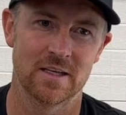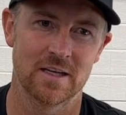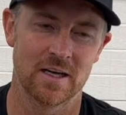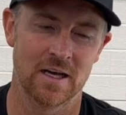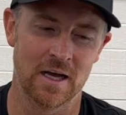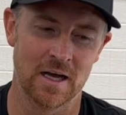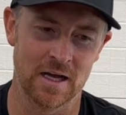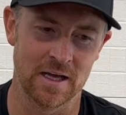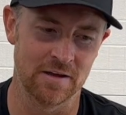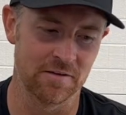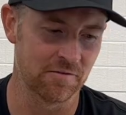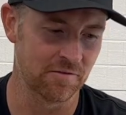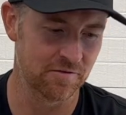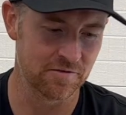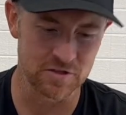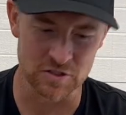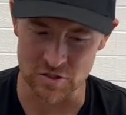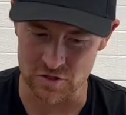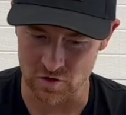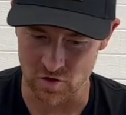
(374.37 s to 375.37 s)
I have
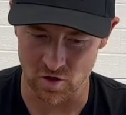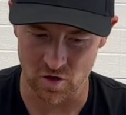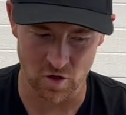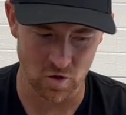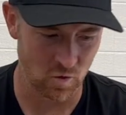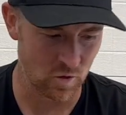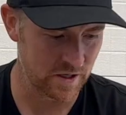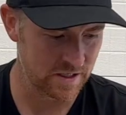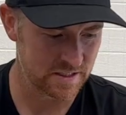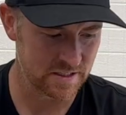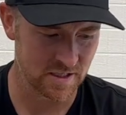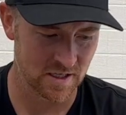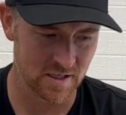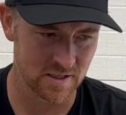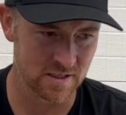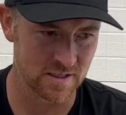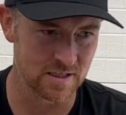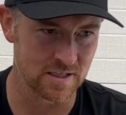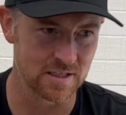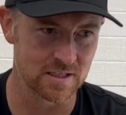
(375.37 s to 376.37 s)
just always thought
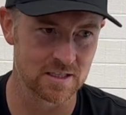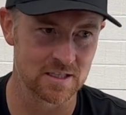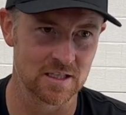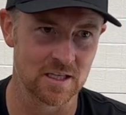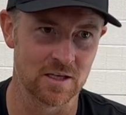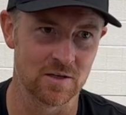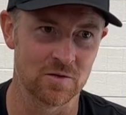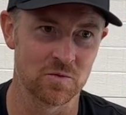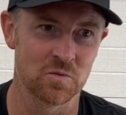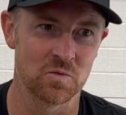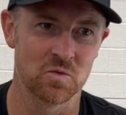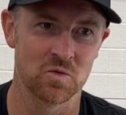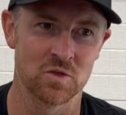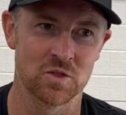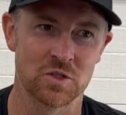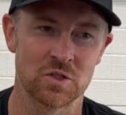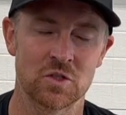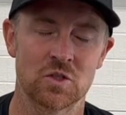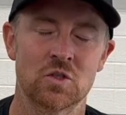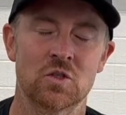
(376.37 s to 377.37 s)
that this sled
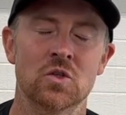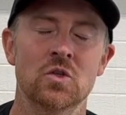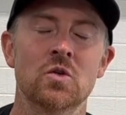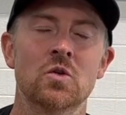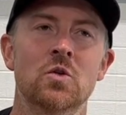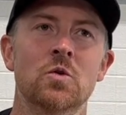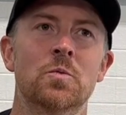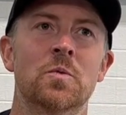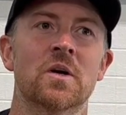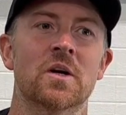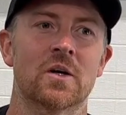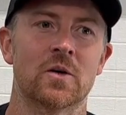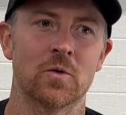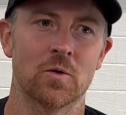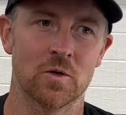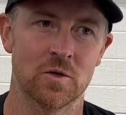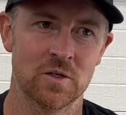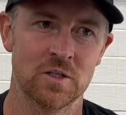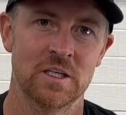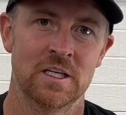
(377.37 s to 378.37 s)
was super
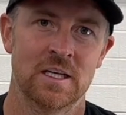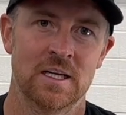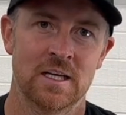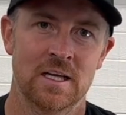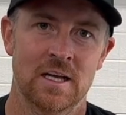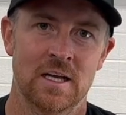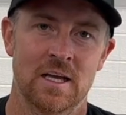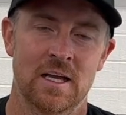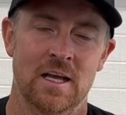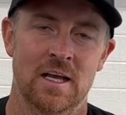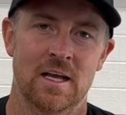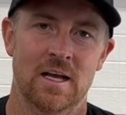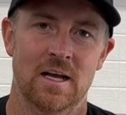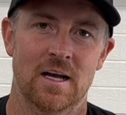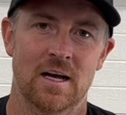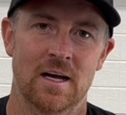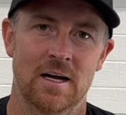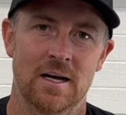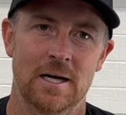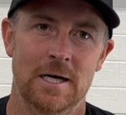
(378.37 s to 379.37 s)
cool.
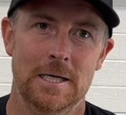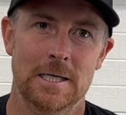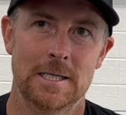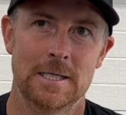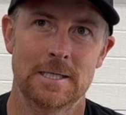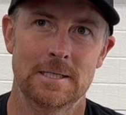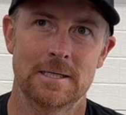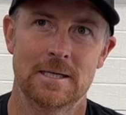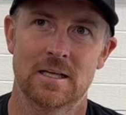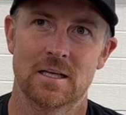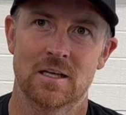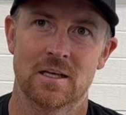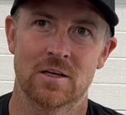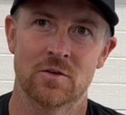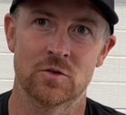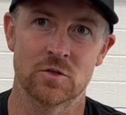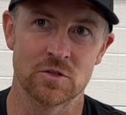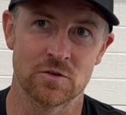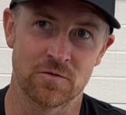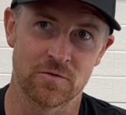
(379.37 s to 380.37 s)
It
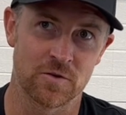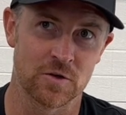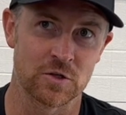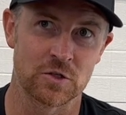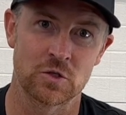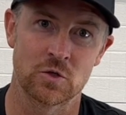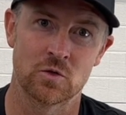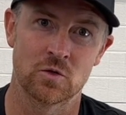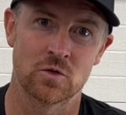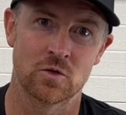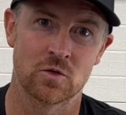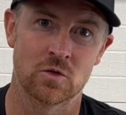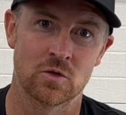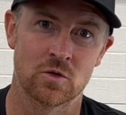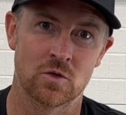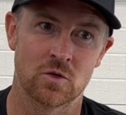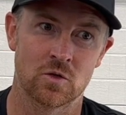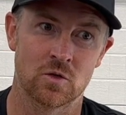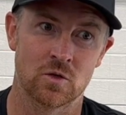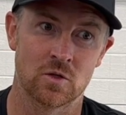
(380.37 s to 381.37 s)
was the first
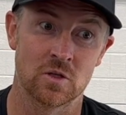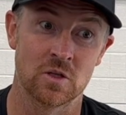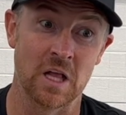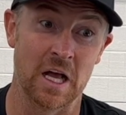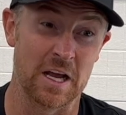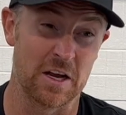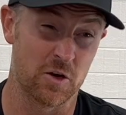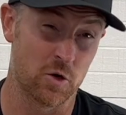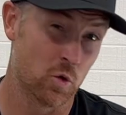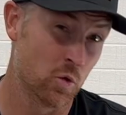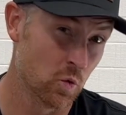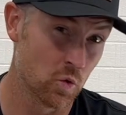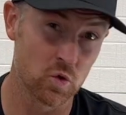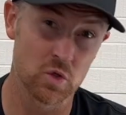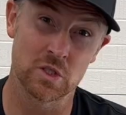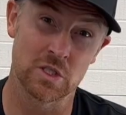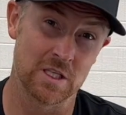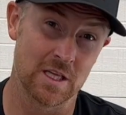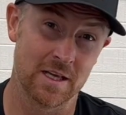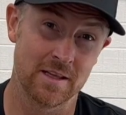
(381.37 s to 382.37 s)
cool
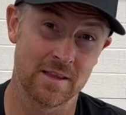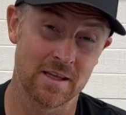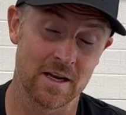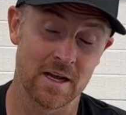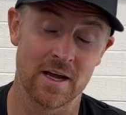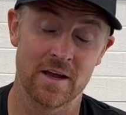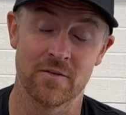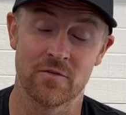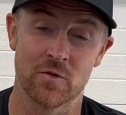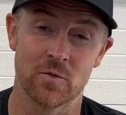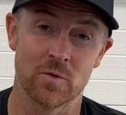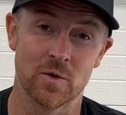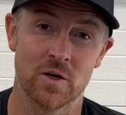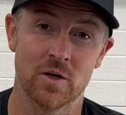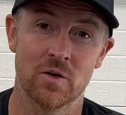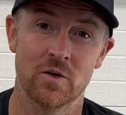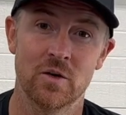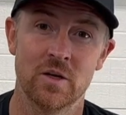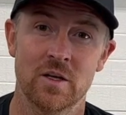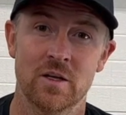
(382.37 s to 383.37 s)
sled that I ever
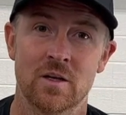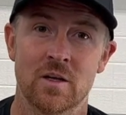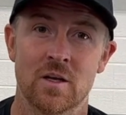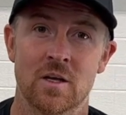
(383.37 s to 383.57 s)
rode.